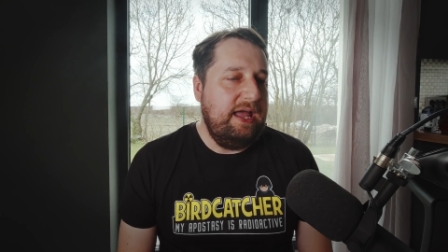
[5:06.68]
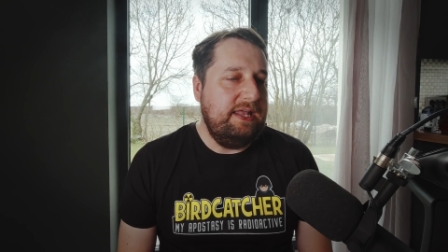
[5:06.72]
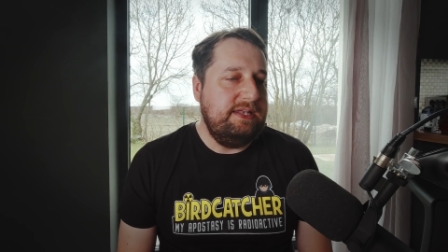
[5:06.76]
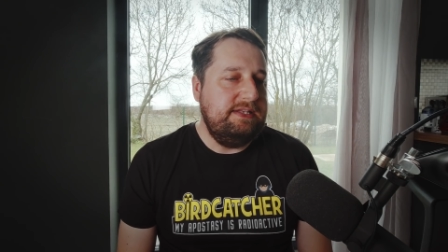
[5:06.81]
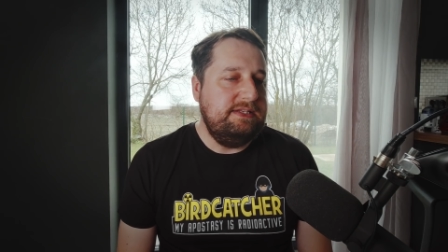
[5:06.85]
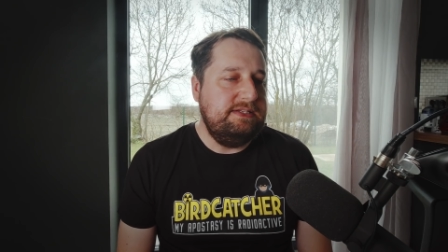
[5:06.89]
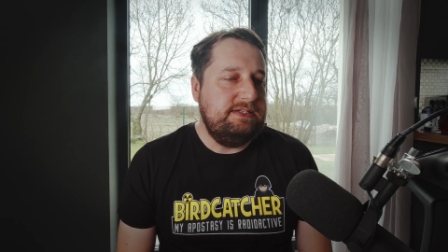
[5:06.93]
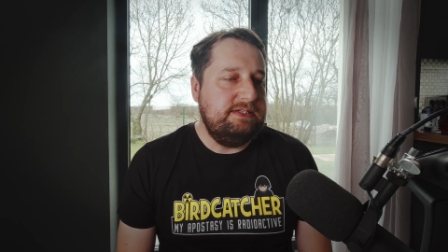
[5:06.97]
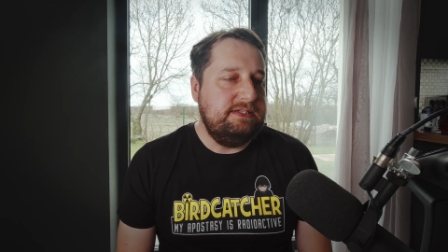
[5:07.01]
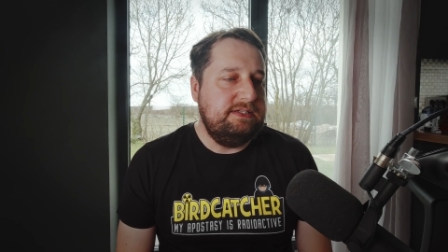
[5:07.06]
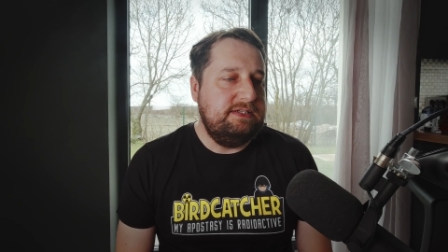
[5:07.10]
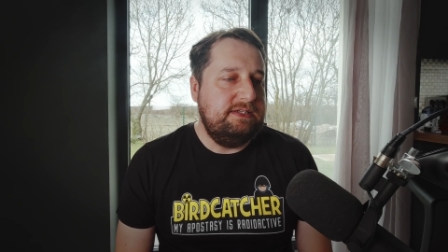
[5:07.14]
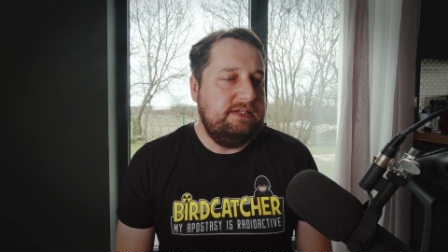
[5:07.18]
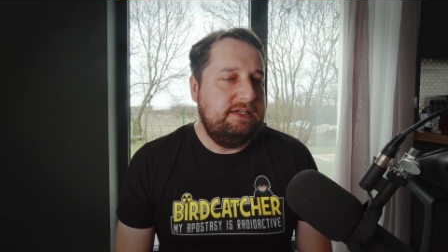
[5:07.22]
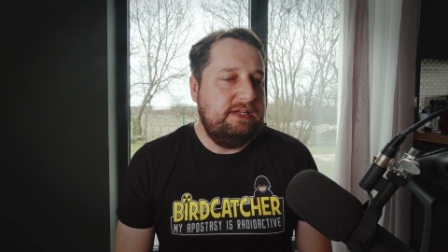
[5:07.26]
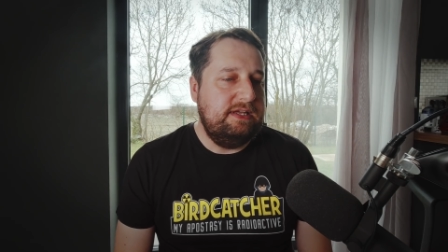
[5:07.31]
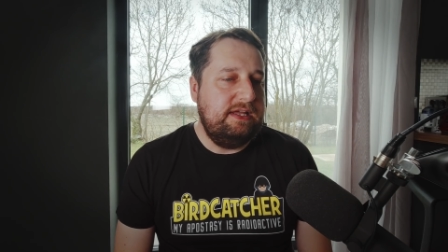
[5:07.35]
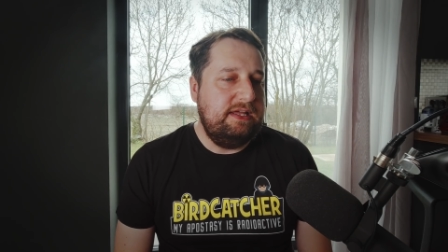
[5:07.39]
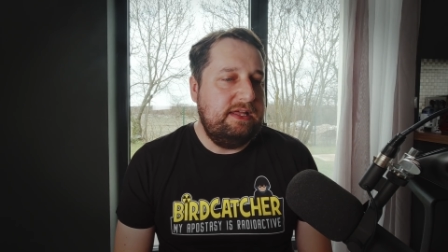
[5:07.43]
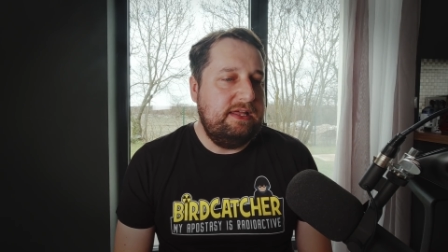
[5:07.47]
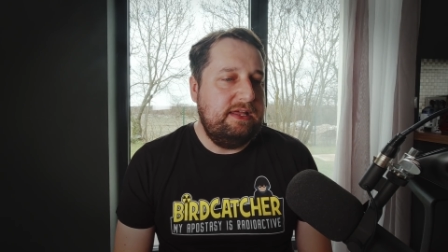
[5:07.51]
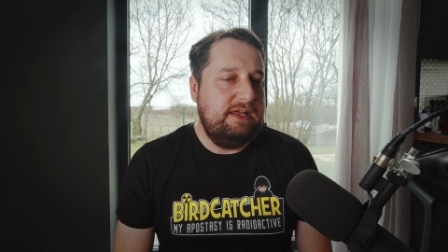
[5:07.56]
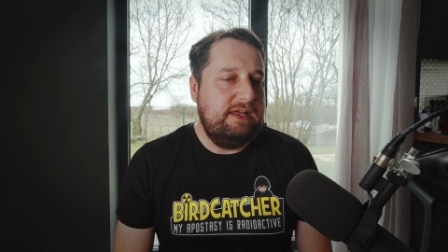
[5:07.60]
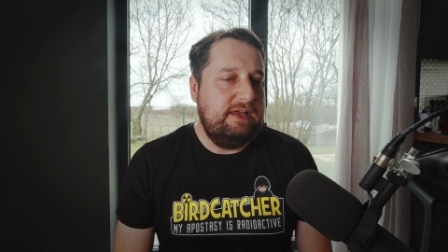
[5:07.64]
And
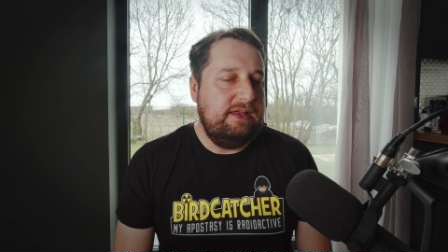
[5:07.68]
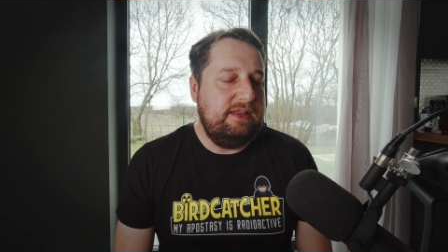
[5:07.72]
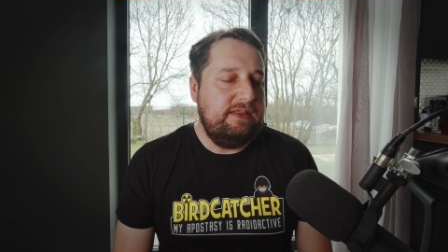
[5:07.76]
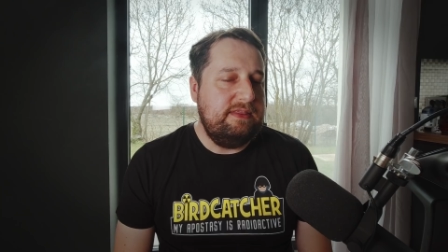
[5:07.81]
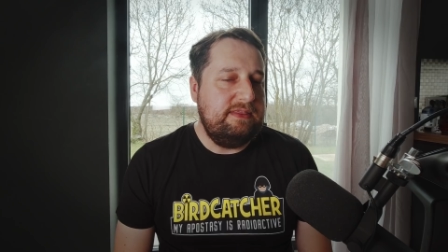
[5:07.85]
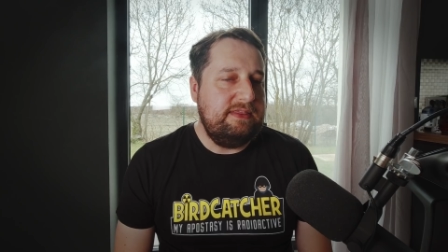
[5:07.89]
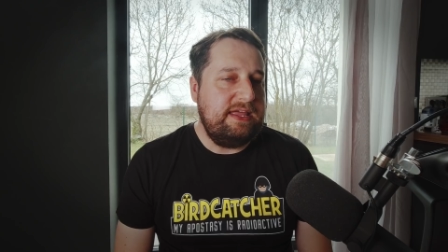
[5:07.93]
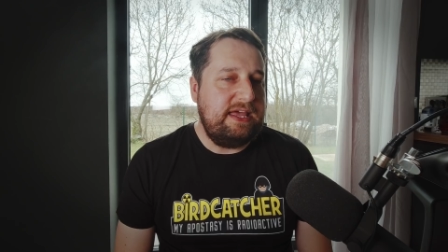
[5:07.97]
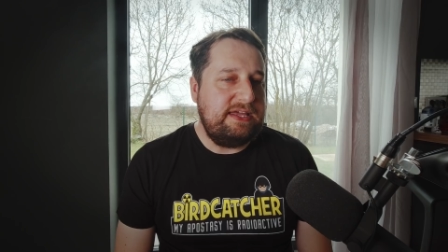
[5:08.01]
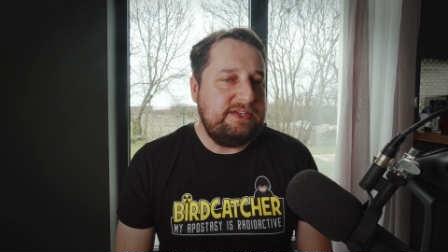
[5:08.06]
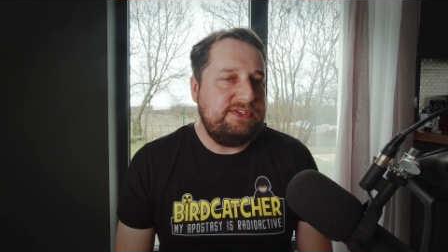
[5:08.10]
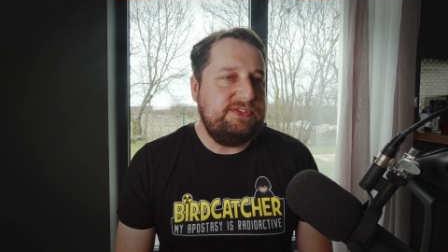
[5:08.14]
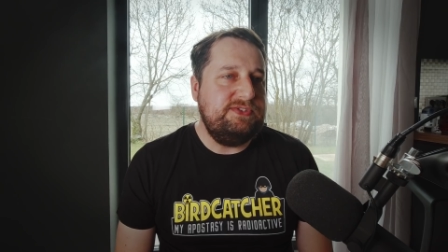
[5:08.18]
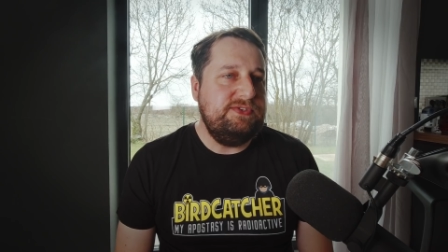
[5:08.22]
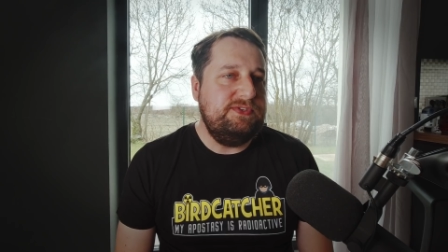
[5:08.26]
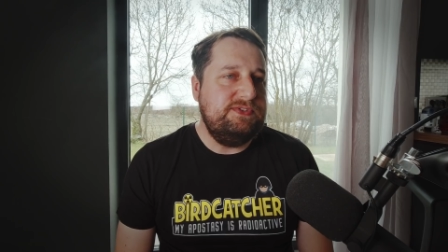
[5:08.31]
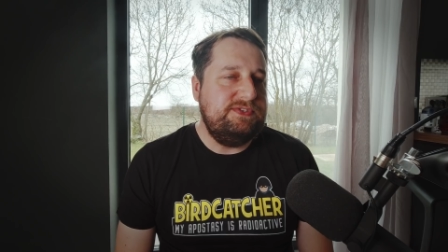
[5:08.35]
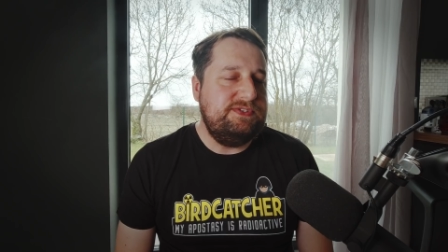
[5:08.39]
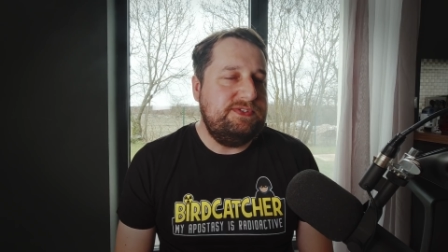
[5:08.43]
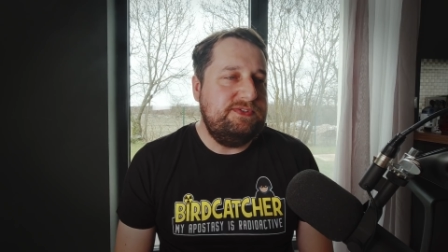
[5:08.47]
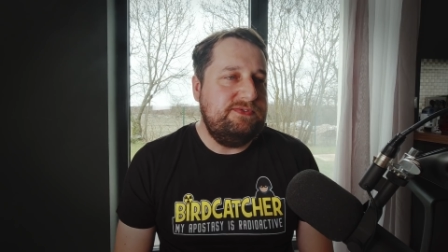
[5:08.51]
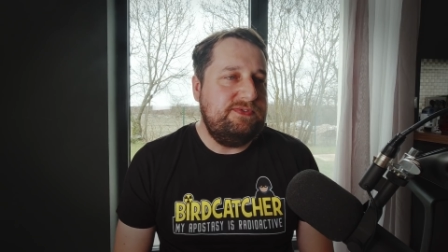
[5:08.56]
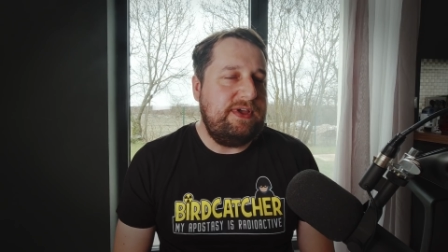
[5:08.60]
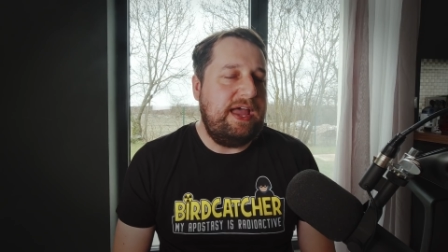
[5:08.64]
that
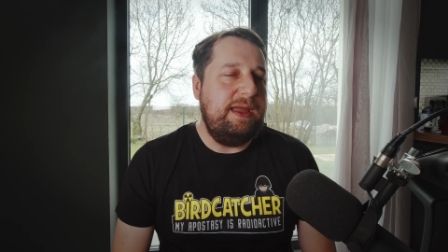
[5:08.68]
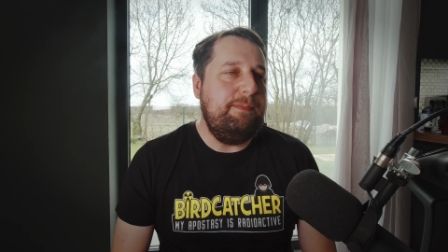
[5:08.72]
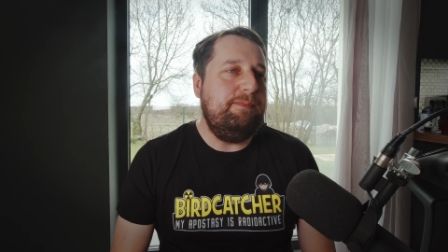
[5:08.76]
sort of,